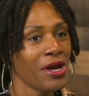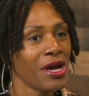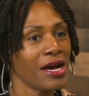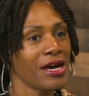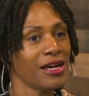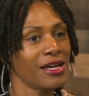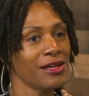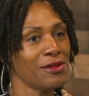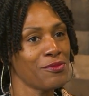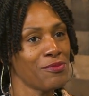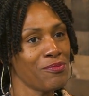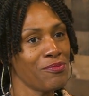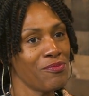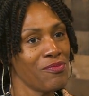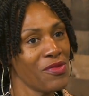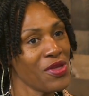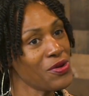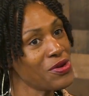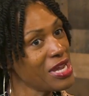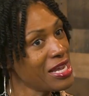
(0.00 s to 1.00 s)

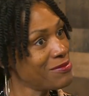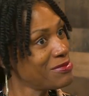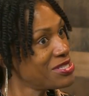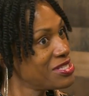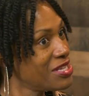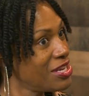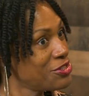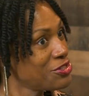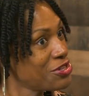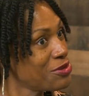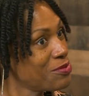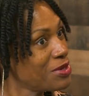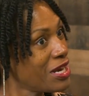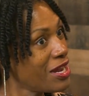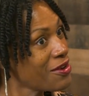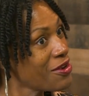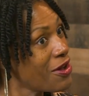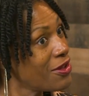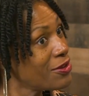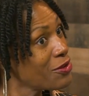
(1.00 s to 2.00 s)
Her name is Daisha, but
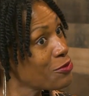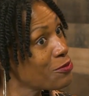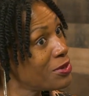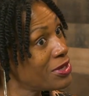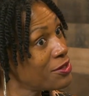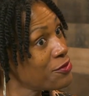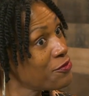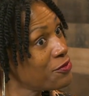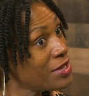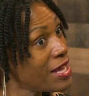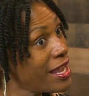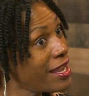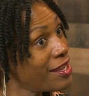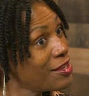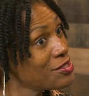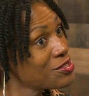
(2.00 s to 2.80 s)
I call her Butterfly.